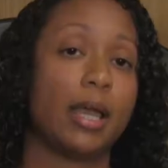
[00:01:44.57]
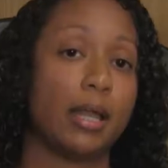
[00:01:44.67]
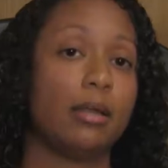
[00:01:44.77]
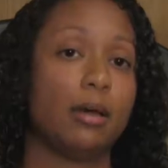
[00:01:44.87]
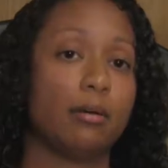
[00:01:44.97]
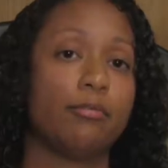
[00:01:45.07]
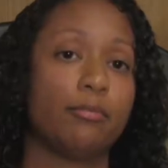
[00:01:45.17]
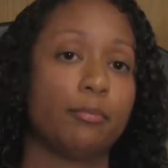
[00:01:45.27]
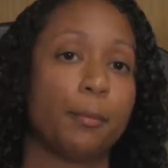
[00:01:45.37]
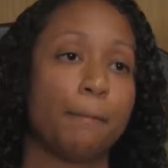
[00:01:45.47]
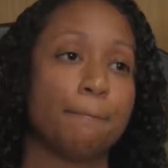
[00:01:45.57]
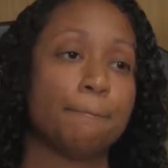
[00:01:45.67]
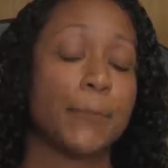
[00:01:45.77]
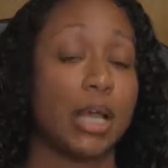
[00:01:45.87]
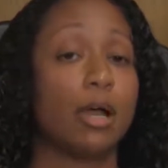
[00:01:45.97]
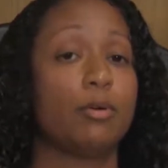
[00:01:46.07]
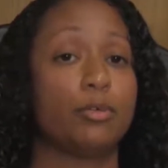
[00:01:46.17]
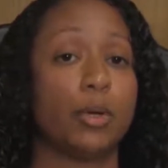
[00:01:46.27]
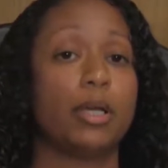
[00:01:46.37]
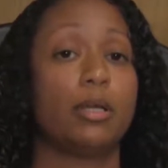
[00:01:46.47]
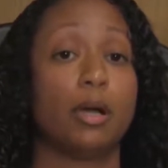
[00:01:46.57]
had had enough and I was ready